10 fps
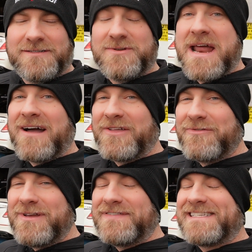So now that
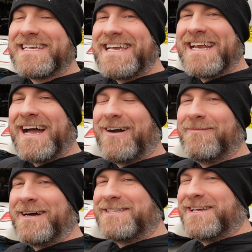we've seen how
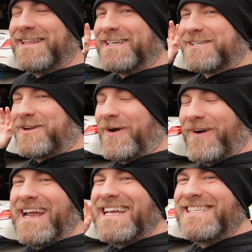much this
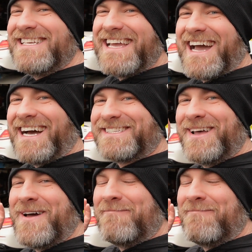crazy ass